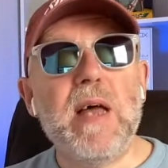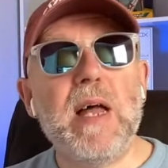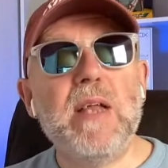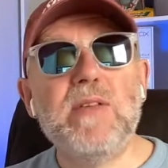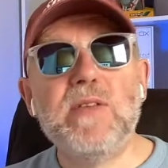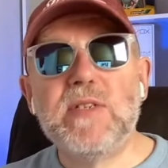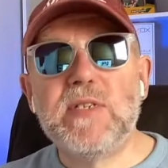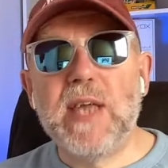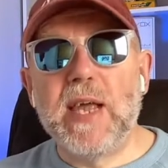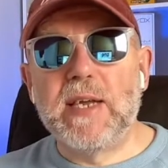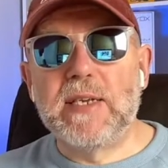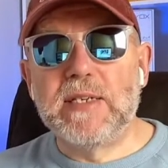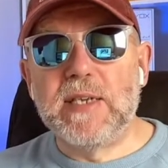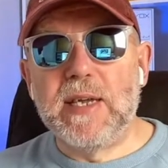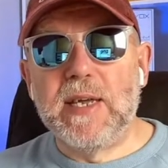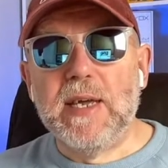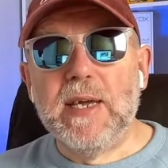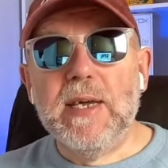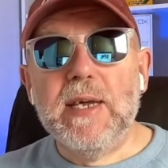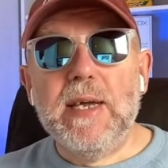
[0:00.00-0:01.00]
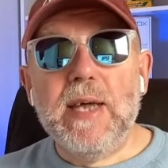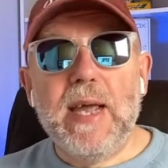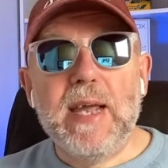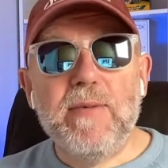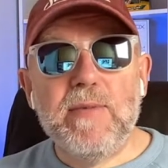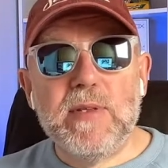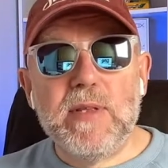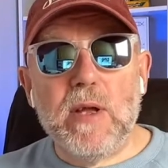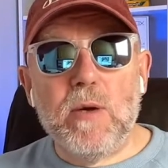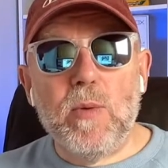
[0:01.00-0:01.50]
unsexy,
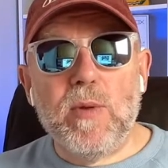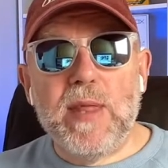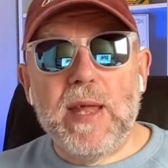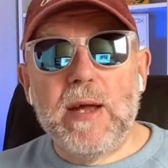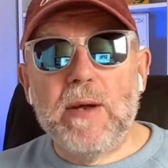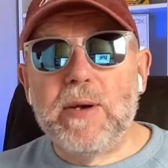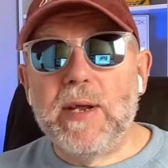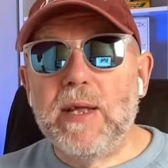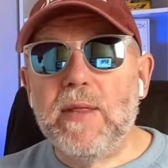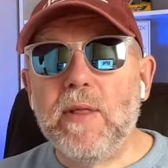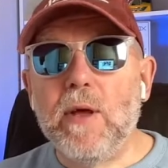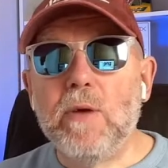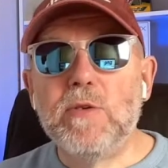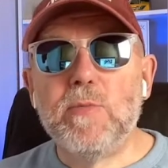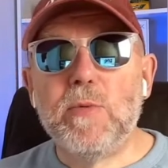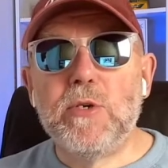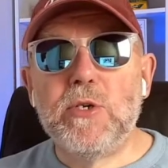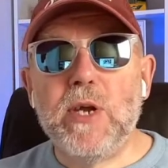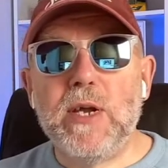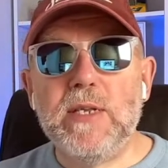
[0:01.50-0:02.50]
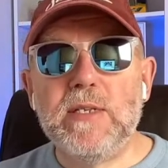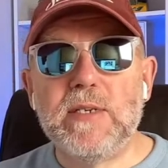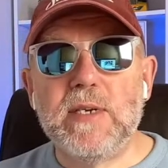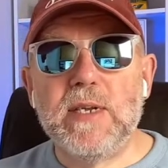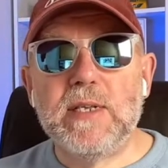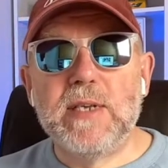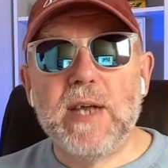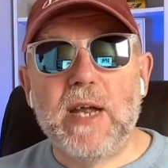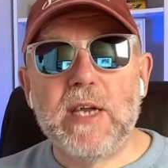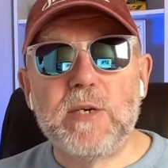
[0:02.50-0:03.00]
even though without it, those machines and
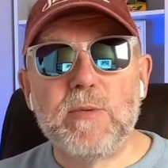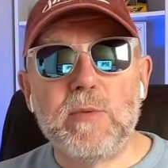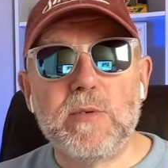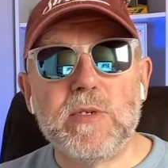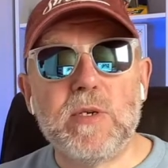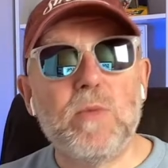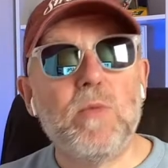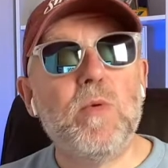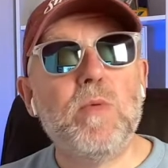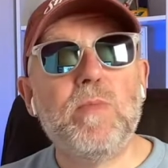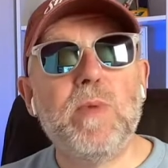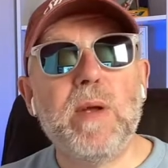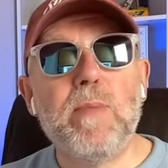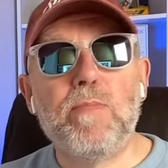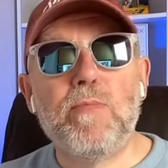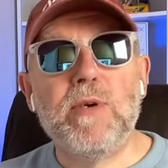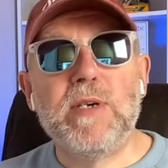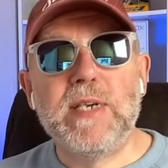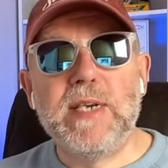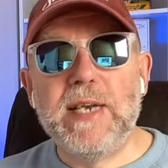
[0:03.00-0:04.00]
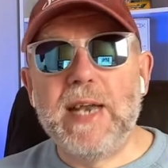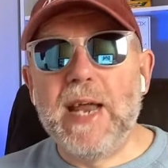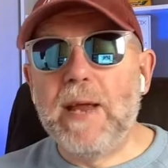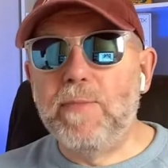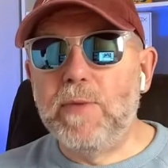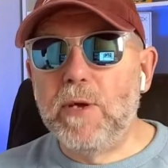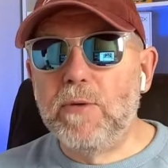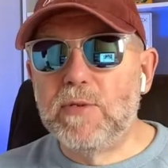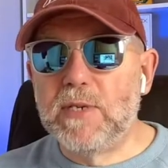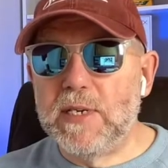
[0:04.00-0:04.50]
attachments would be pretty
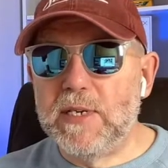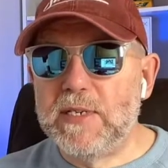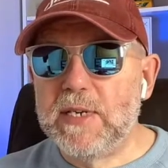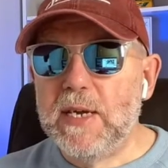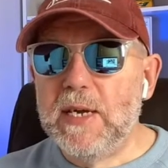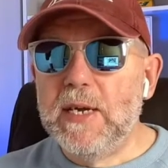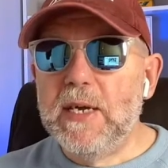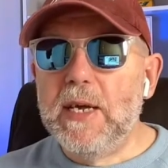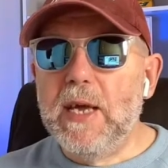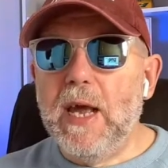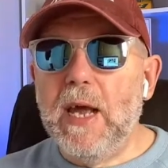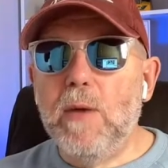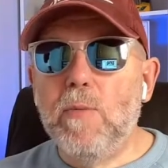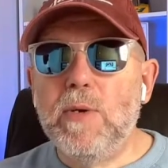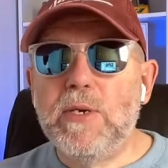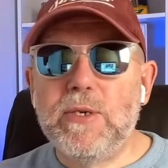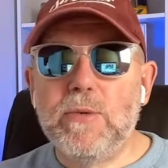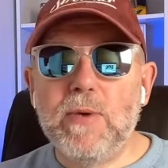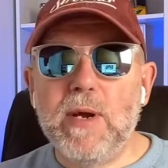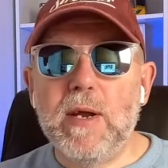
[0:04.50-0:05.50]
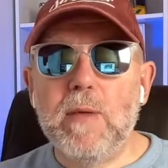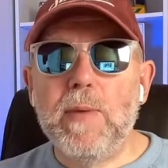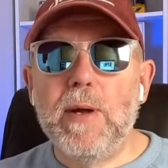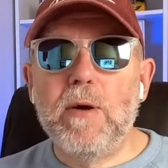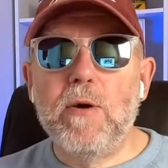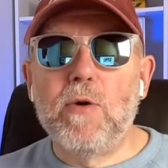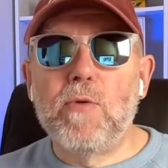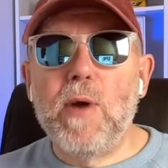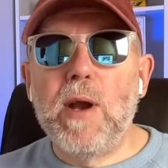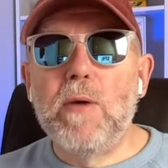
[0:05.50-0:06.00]
damn useless. Uh, we're talking
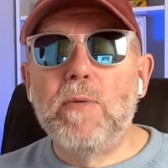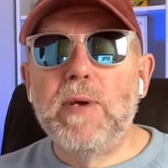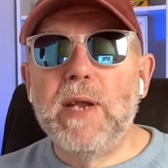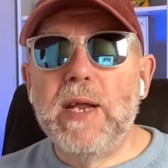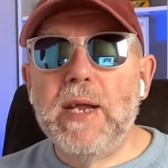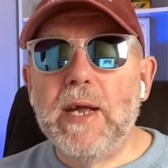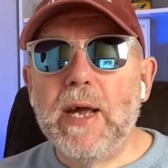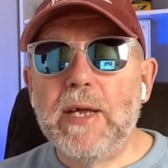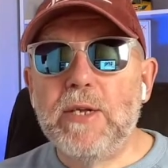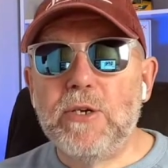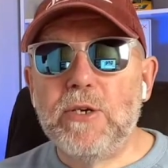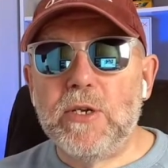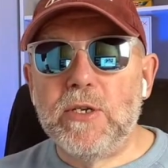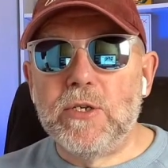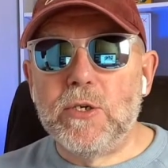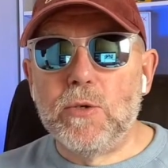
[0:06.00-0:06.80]
about ground engaging